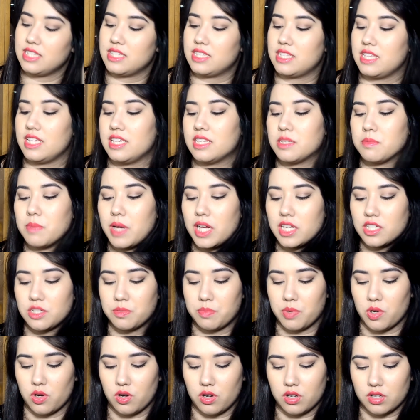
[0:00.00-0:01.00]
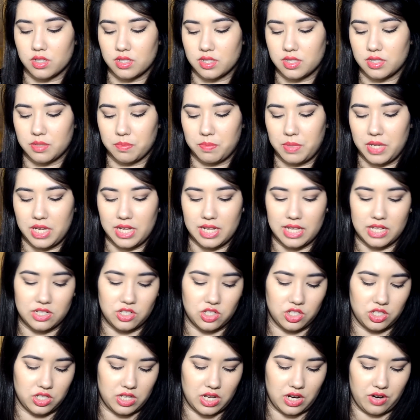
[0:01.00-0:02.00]
is the Smashbox Be
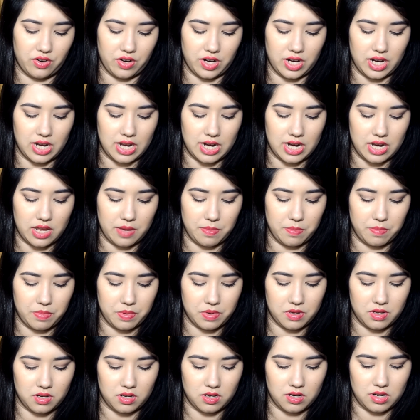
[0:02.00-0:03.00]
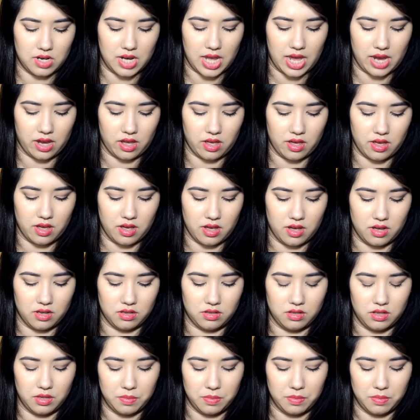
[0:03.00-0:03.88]
Legendary Lip Lacquer,